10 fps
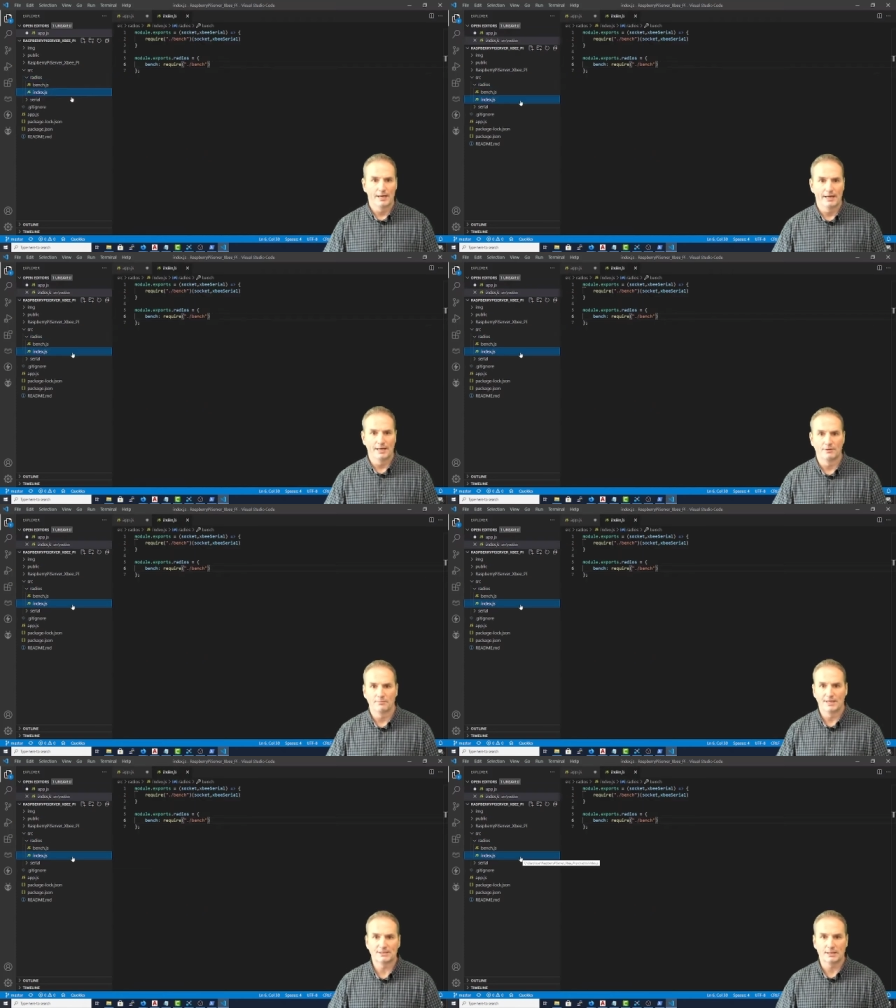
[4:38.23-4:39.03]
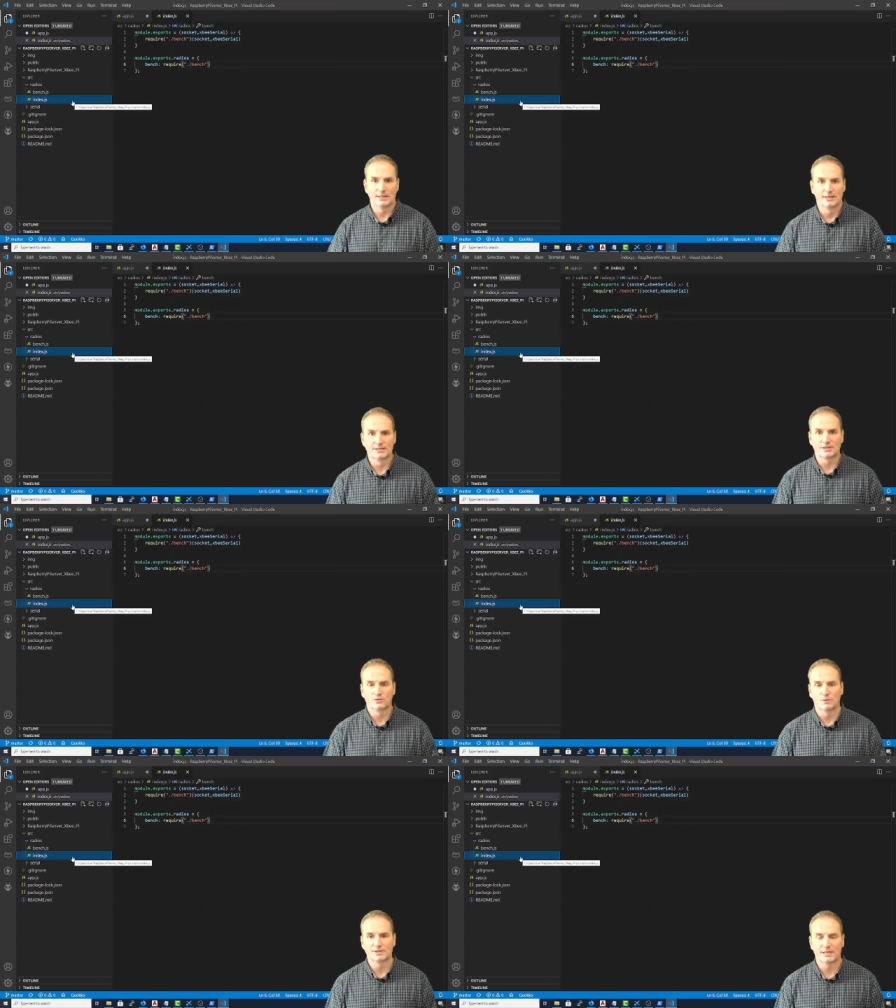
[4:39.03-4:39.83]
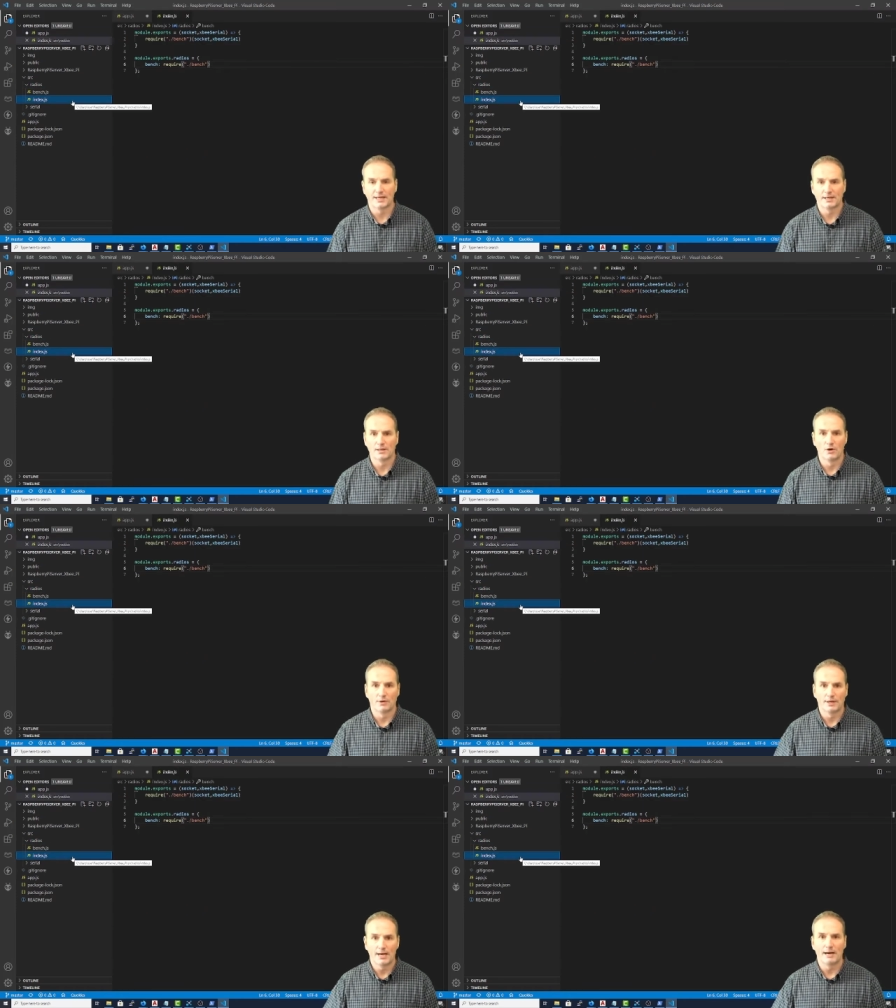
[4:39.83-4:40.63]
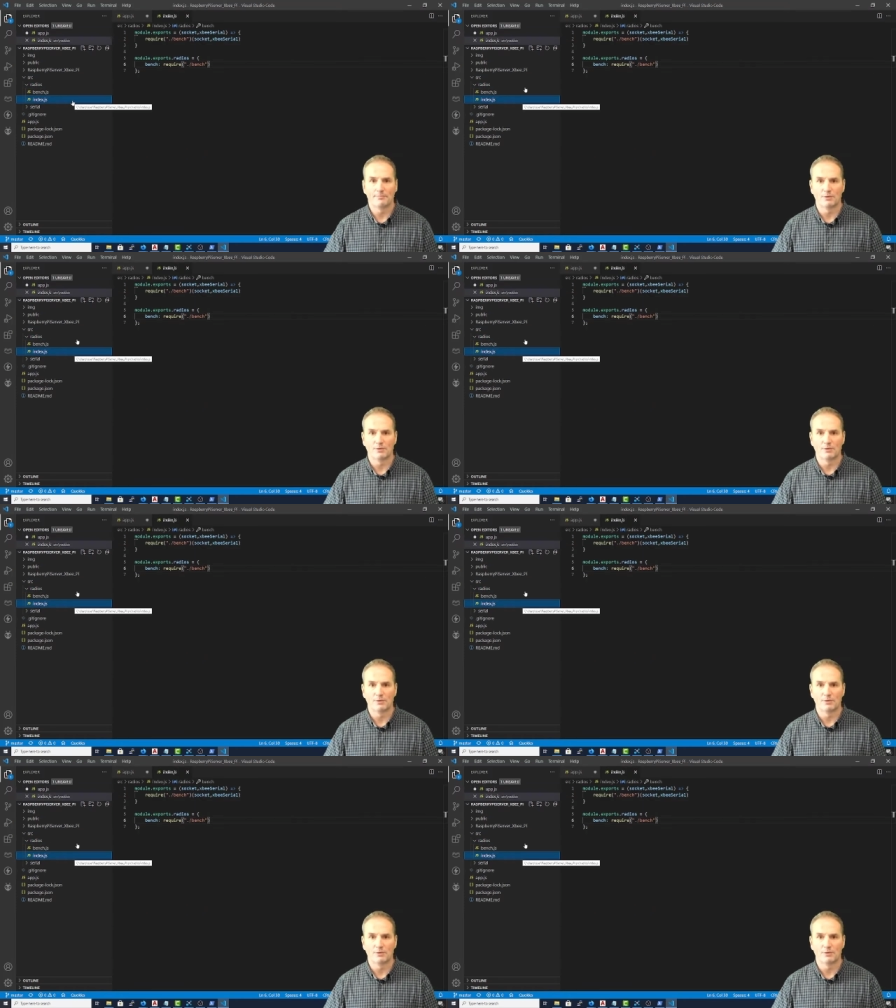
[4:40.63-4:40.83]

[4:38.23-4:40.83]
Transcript: and basically this is what's getting loaded up.